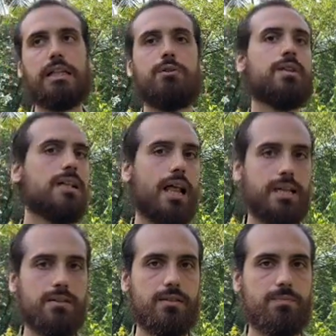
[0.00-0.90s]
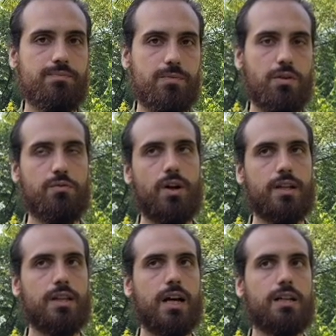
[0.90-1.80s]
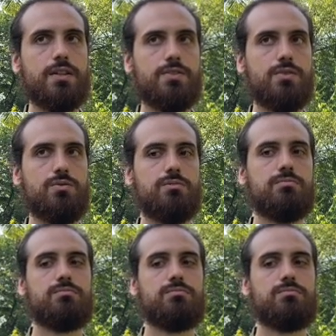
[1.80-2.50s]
you need light. If you're in the darkness, you